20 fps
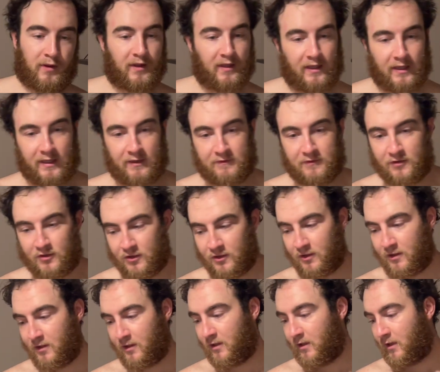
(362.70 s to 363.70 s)
the lifts
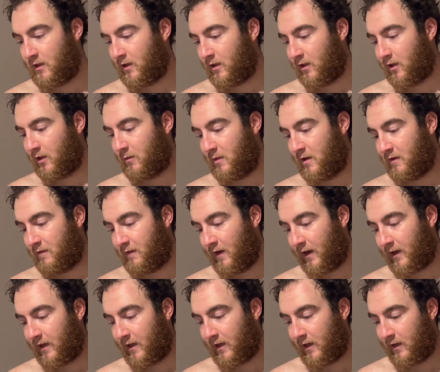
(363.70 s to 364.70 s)
could be
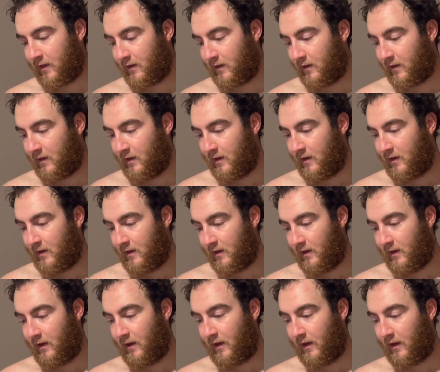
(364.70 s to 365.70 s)
affecting it.
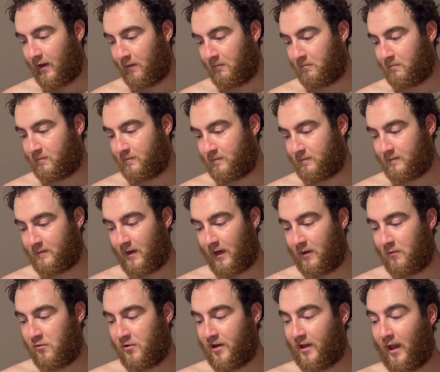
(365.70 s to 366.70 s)
I
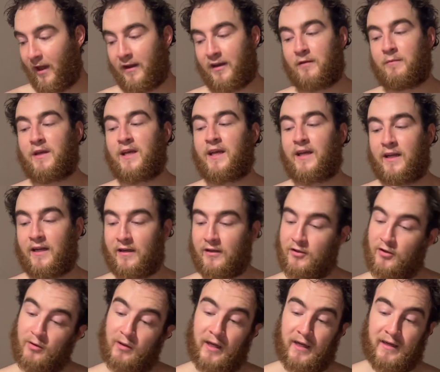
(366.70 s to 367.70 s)
would like to be hitting
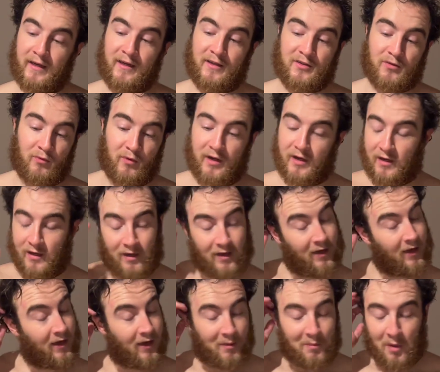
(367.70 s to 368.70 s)
2 leg days a week,
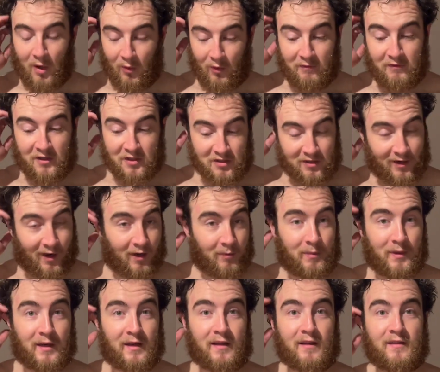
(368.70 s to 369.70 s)
but we've just not
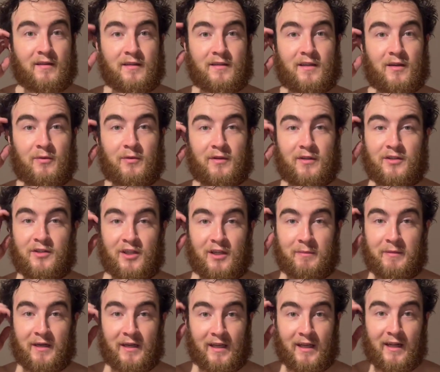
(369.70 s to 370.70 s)
been consistent with the gym
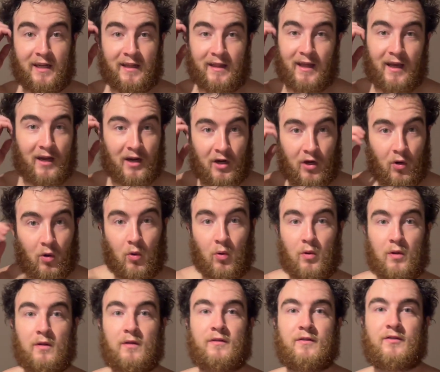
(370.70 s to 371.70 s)
and getting that goal.
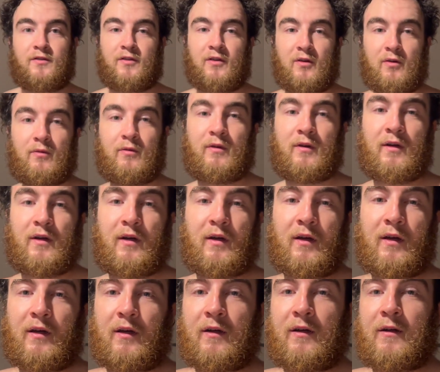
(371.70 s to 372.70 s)
So
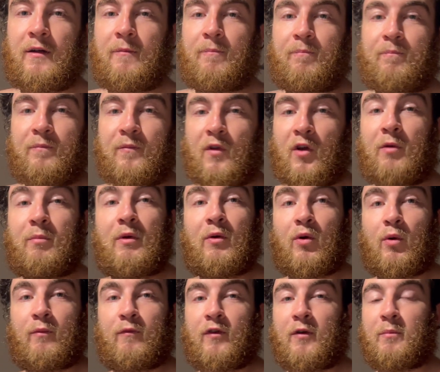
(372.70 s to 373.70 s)
could be
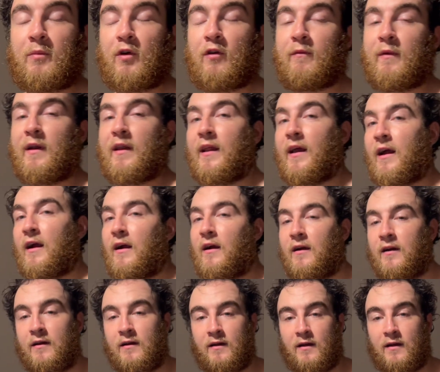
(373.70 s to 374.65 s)
room for improvement there.